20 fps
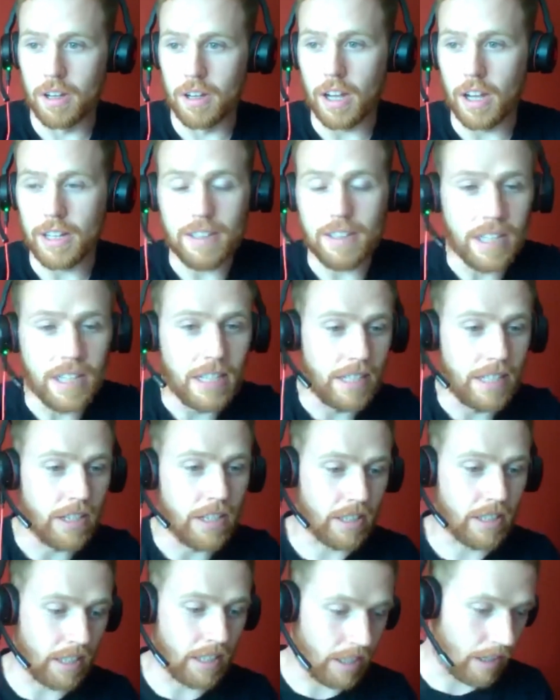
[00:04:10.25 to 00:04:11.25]
Ideally, I
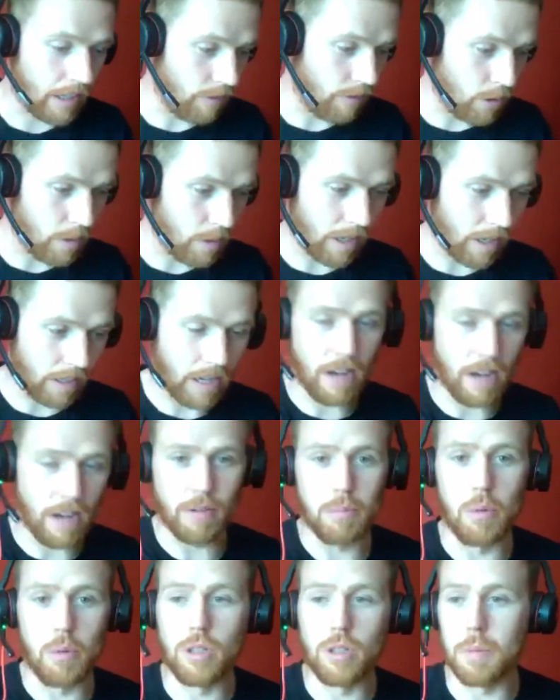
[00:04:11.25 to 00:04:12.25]
can have you uh, having
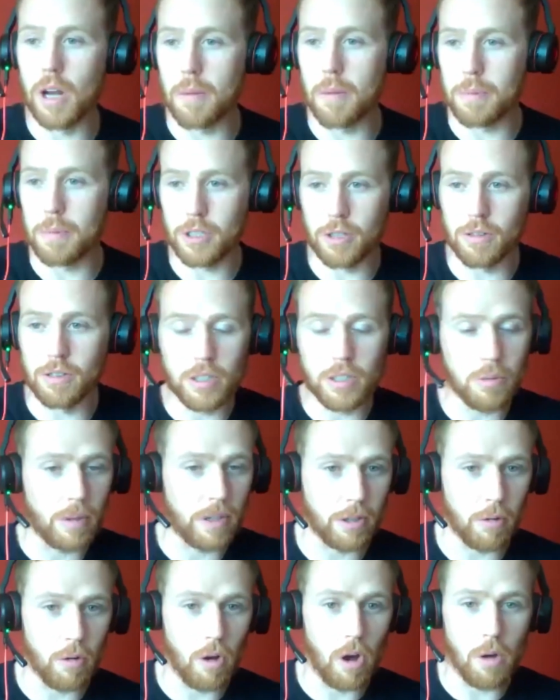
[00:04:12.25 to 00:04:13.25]
multiple opportunities, whether
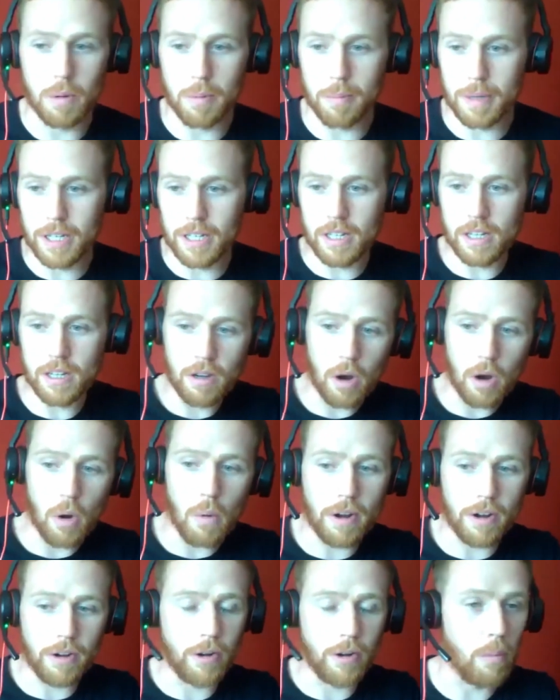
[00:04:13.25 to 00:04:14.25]
they're all with me or
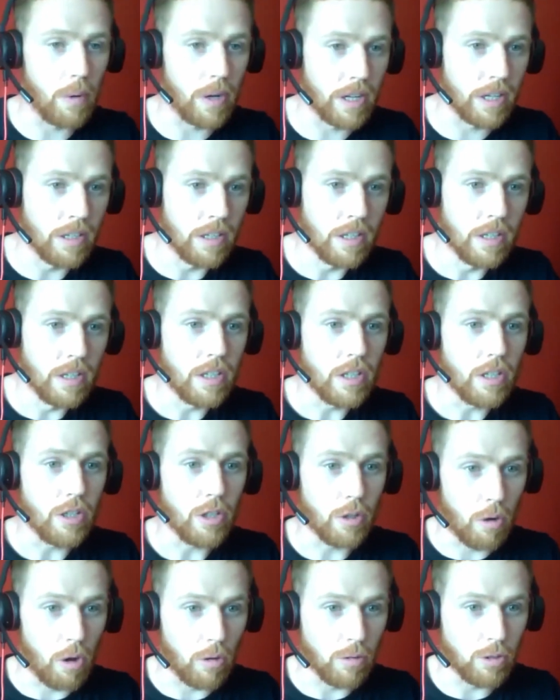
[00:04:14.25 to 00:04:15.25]
whether they're with
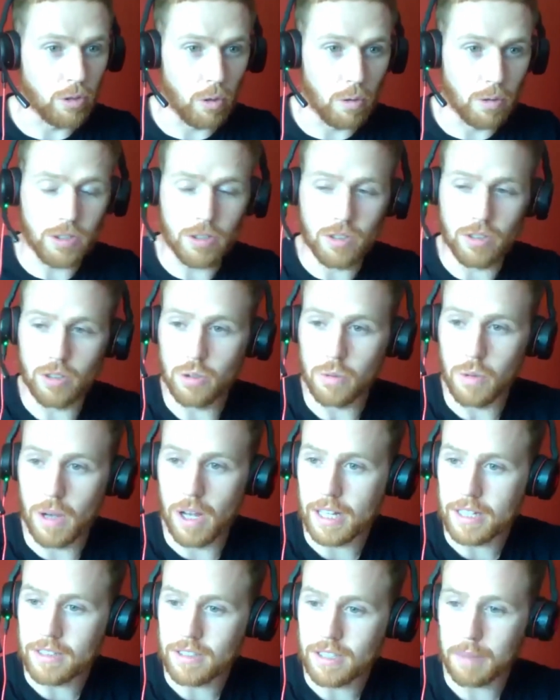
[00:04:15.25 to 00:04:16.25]
your own sources as well.
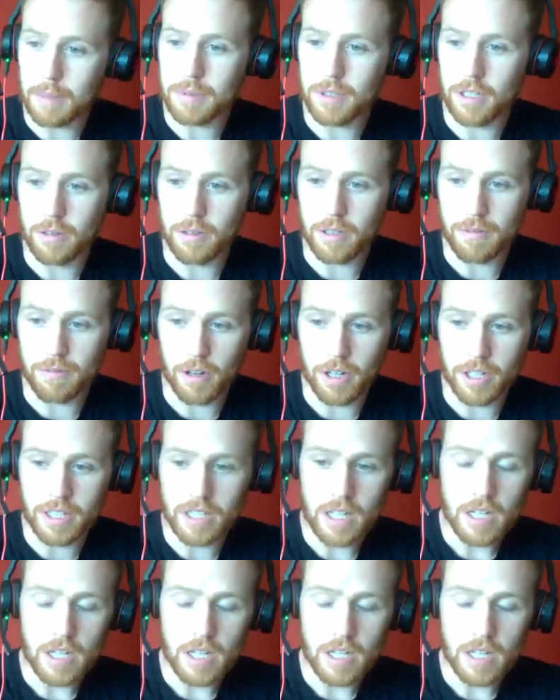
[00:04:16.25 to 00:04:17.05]
That's absolutely fine.